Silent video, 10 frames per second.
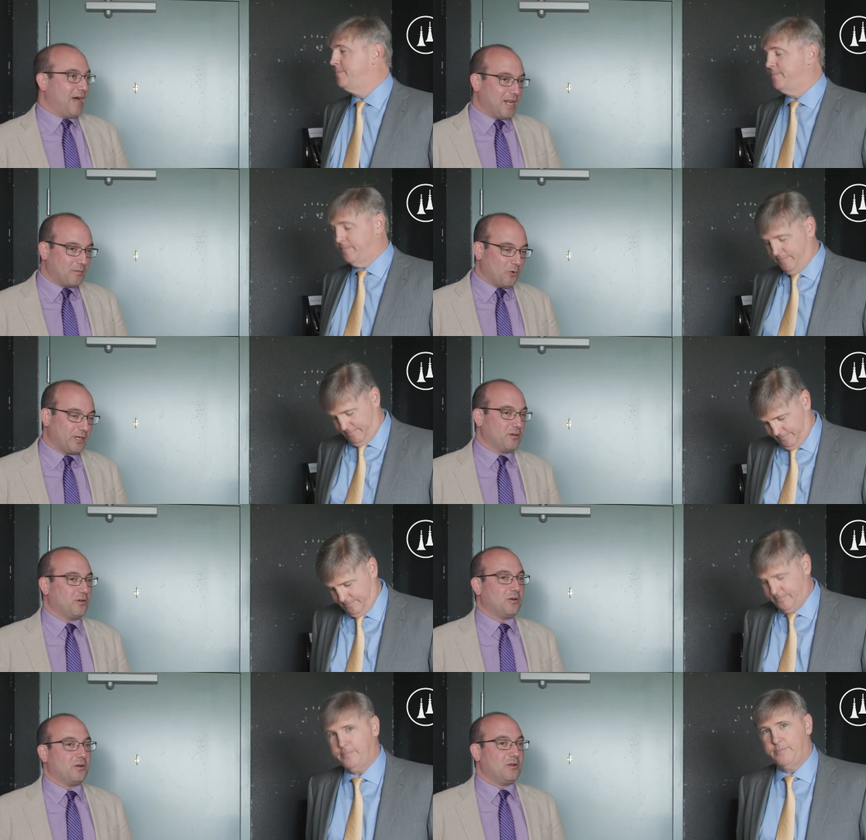Speaker 1: Monomoy
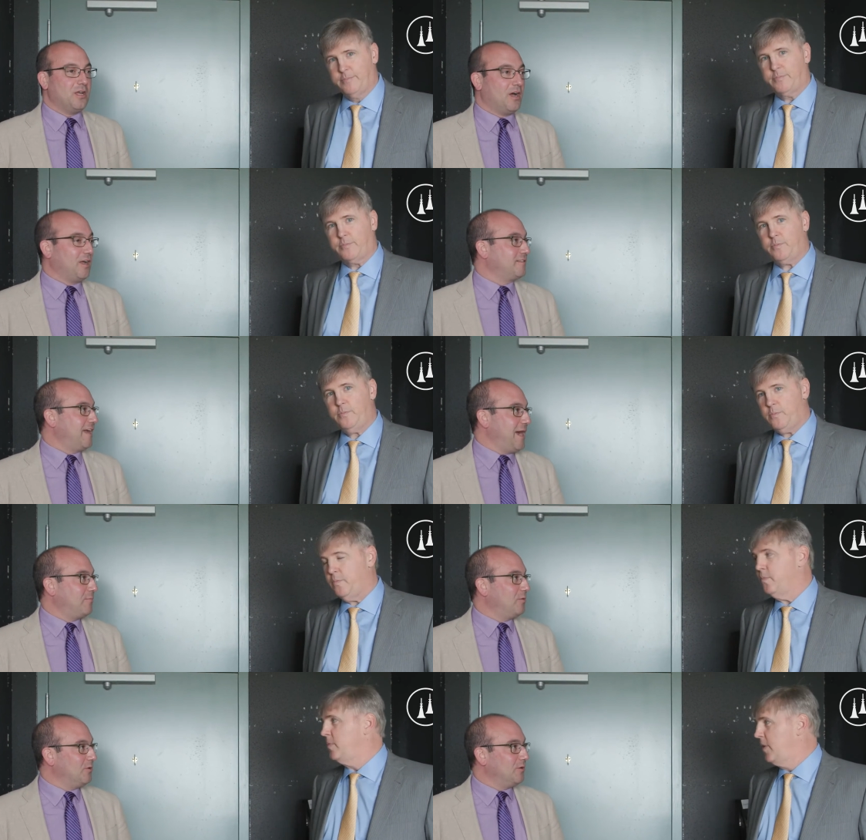Girl,
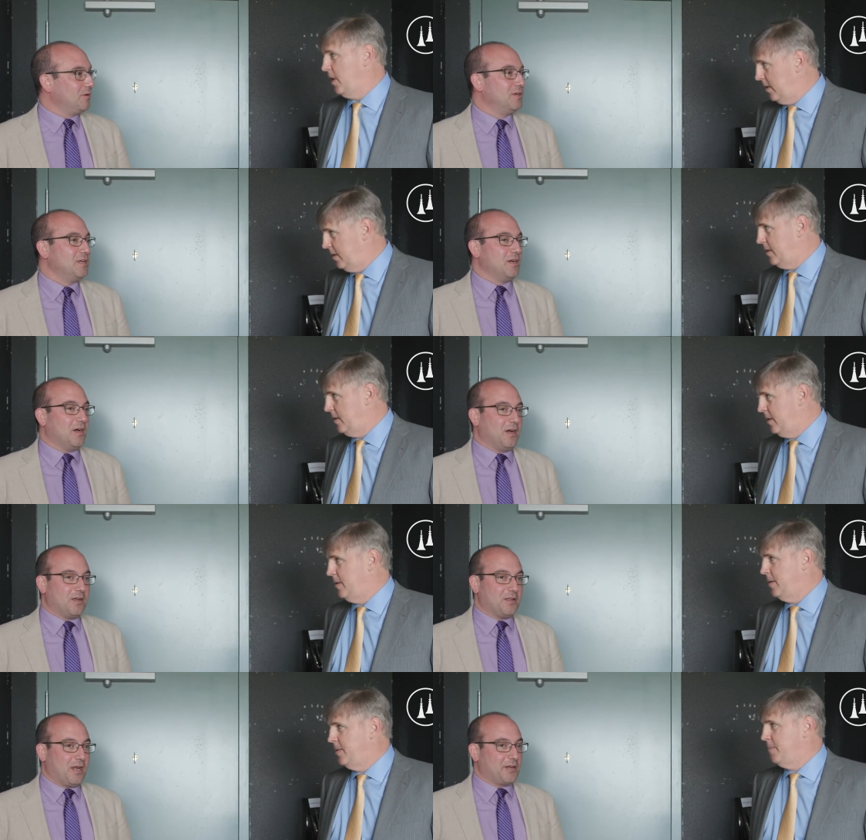Untapable.
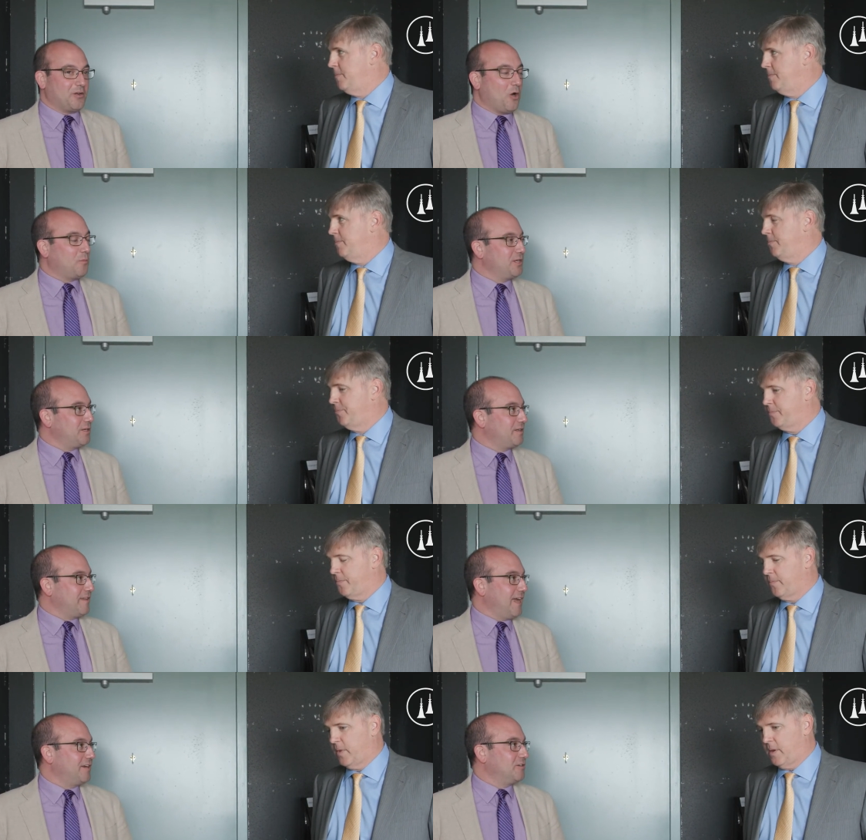Uh, are you hoping you get to
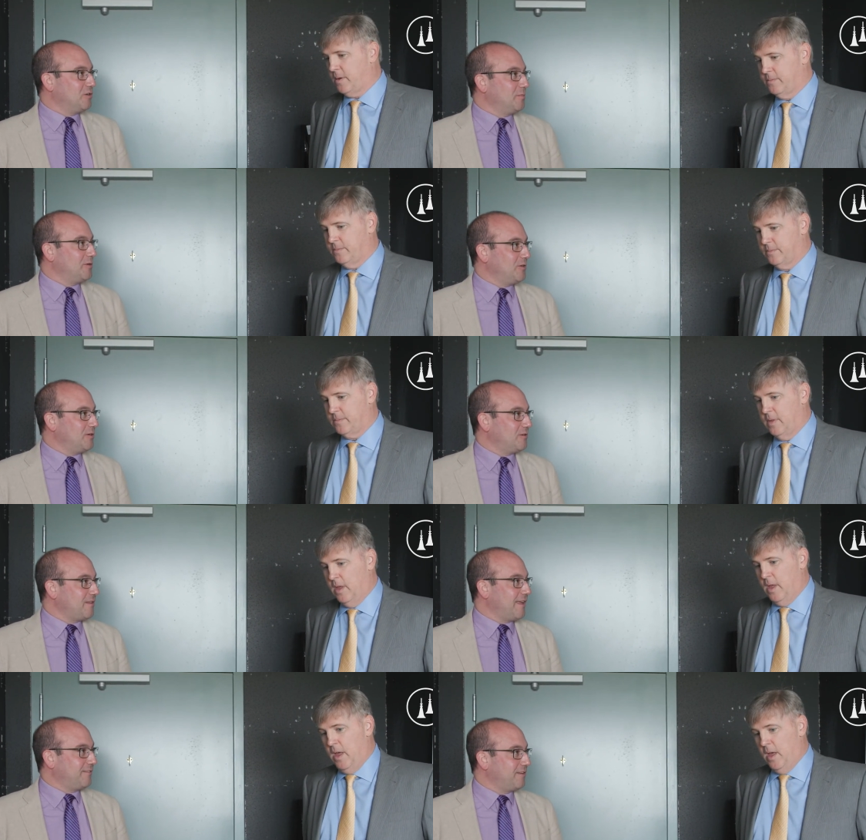add a Derby winner to
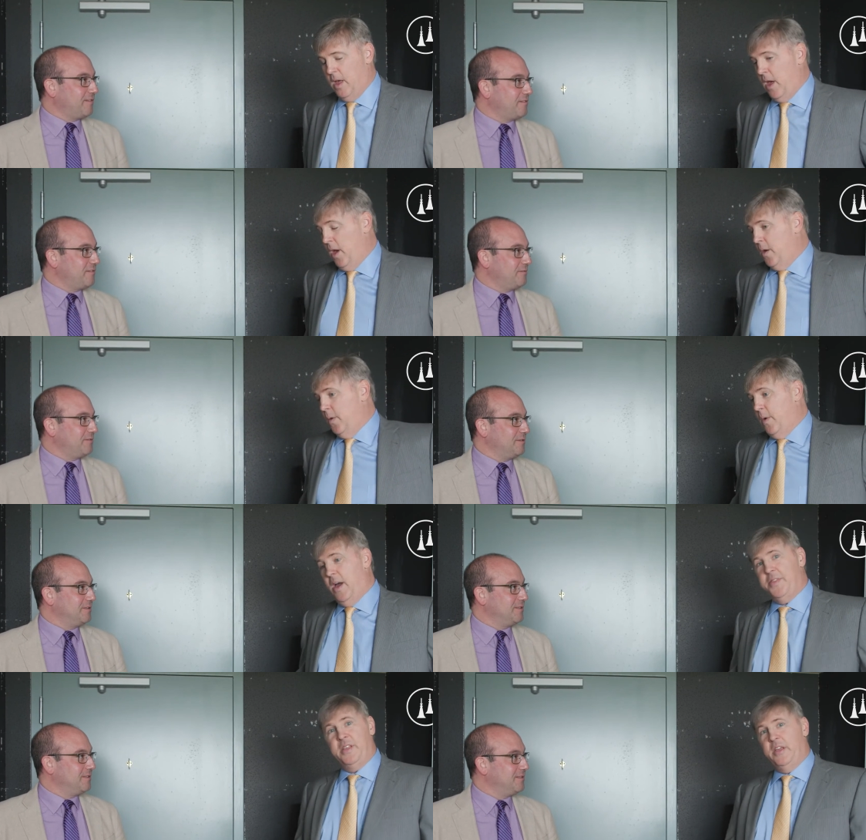that list soon?
Speaker 2: Well,
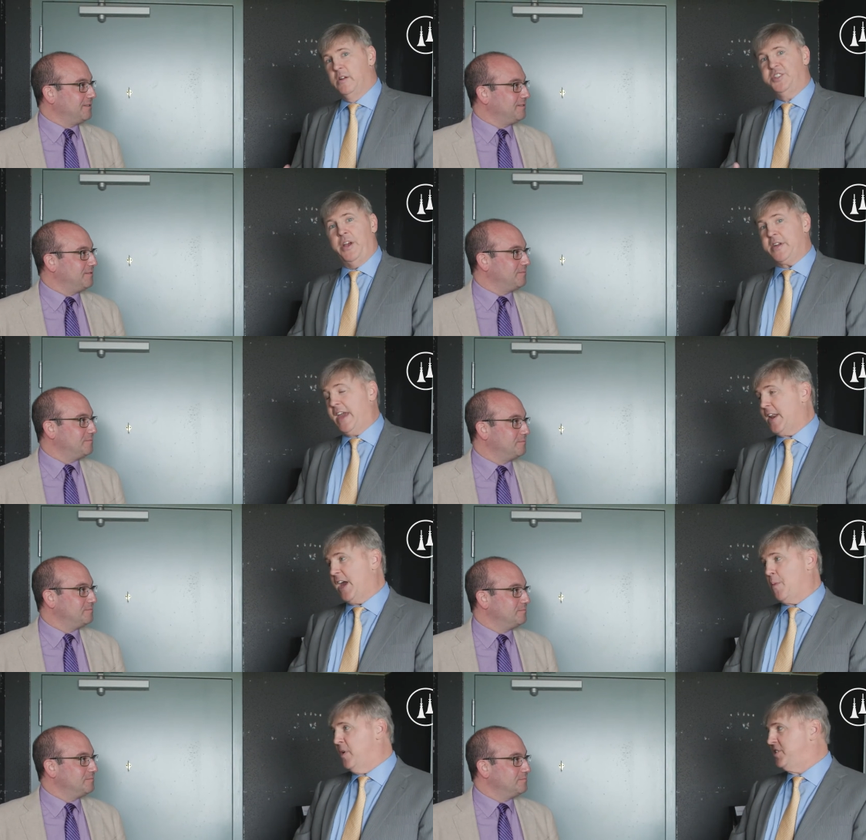I think you know Serengeti
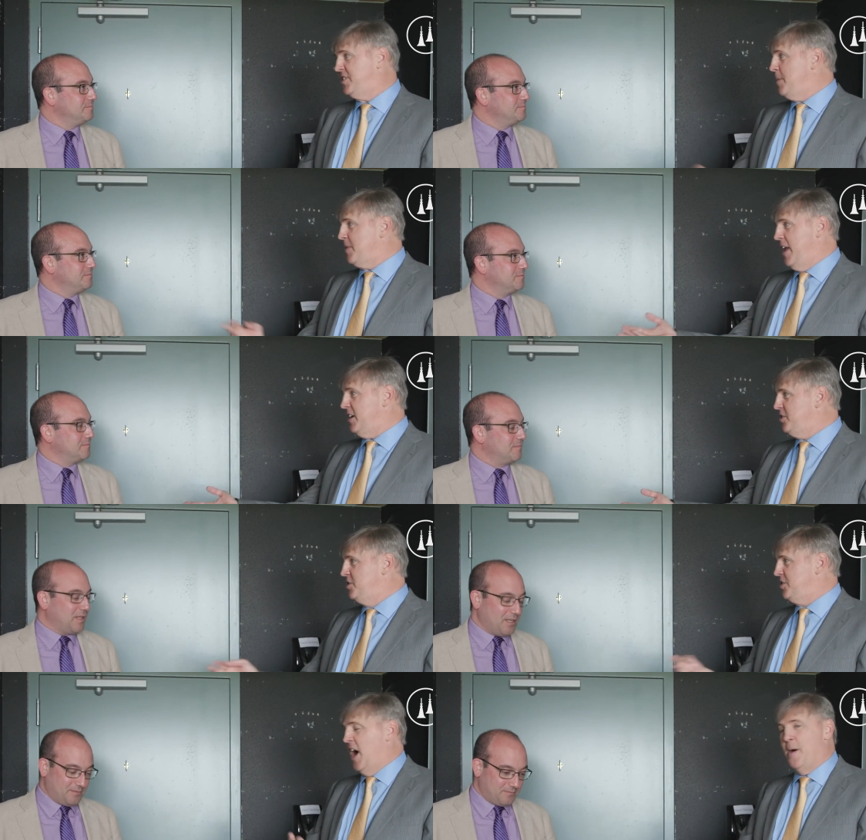Empress, same
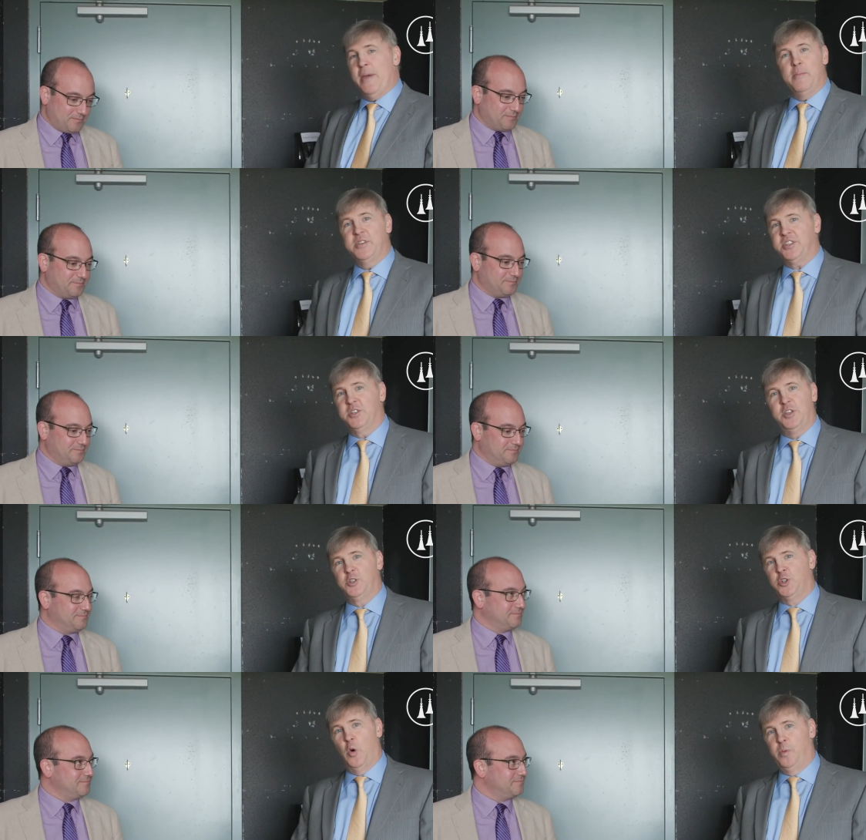connections. Yeah. Tom Amoss and uh,
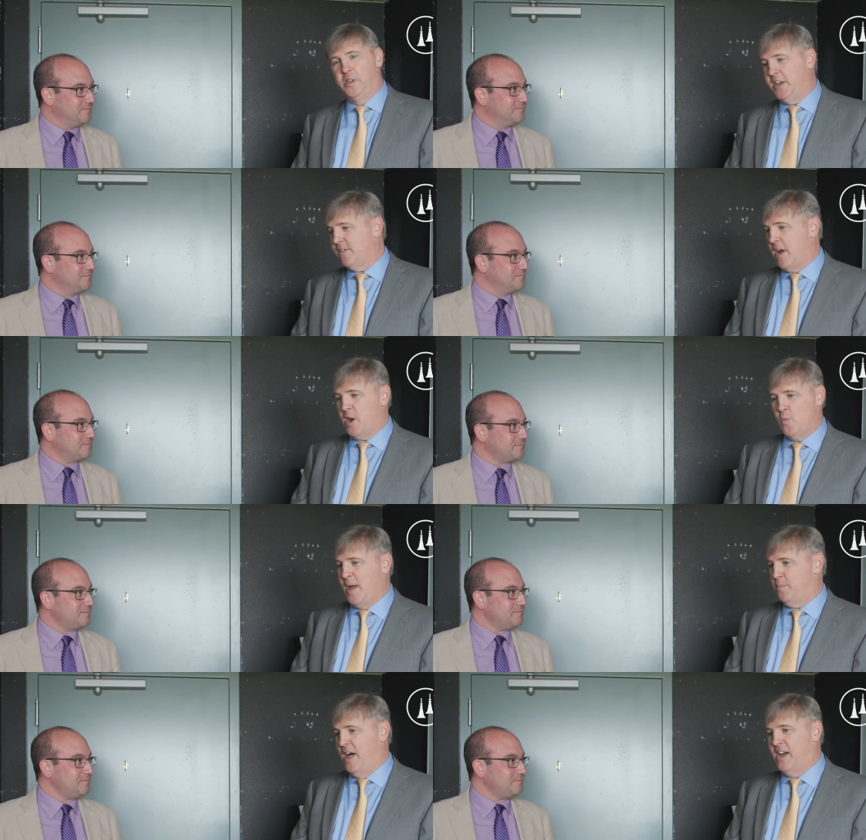Joel Politi, Red and
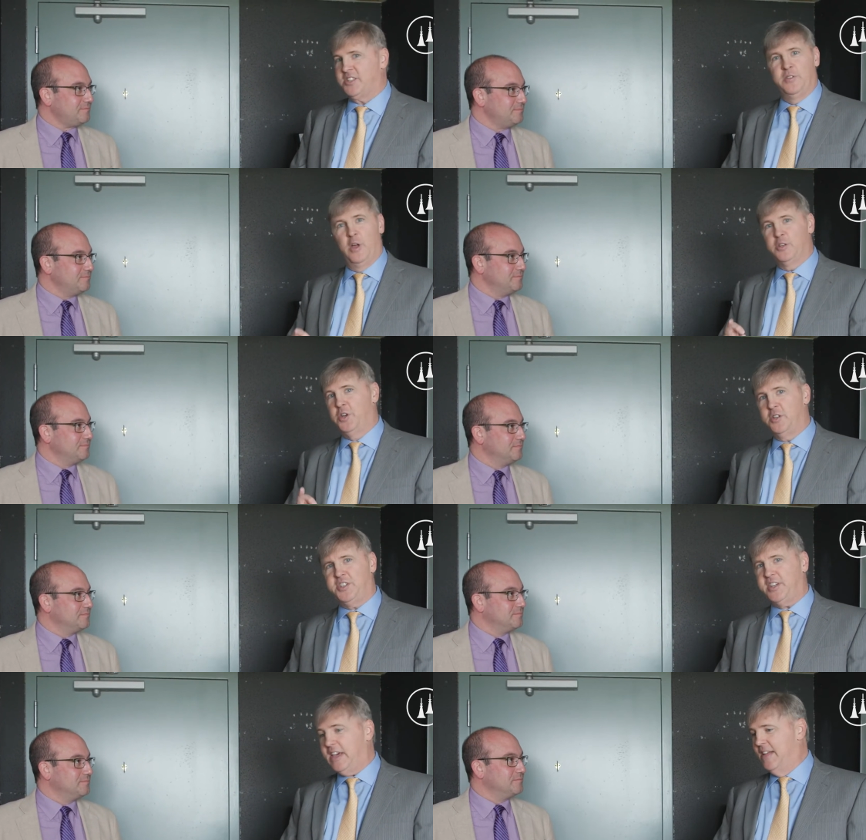White Blocks, a little
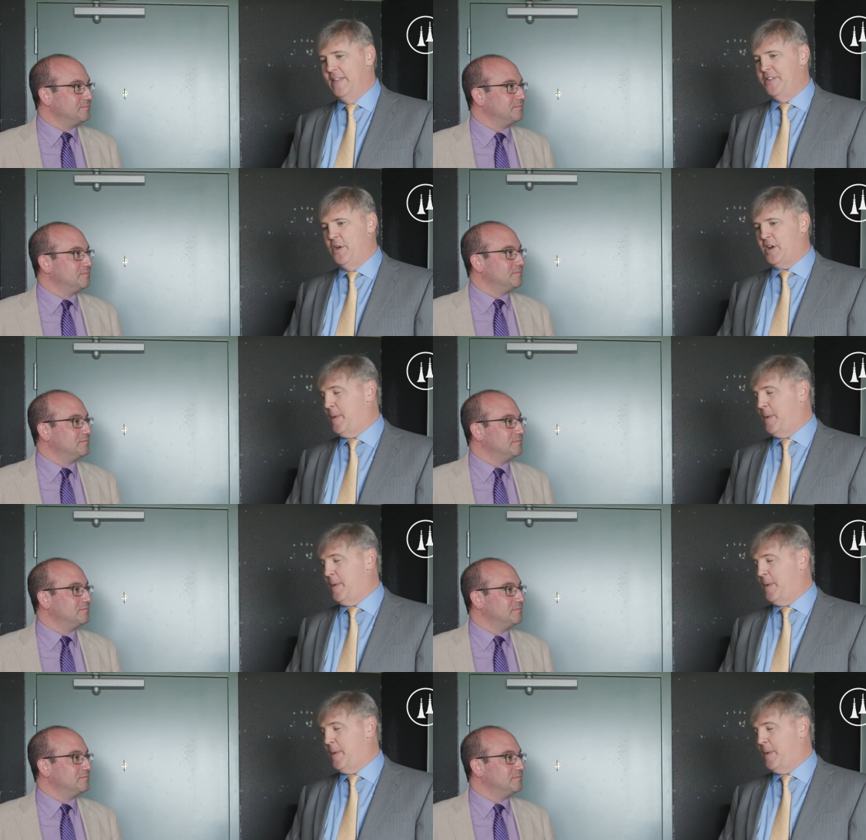Tootsie. A lot of talk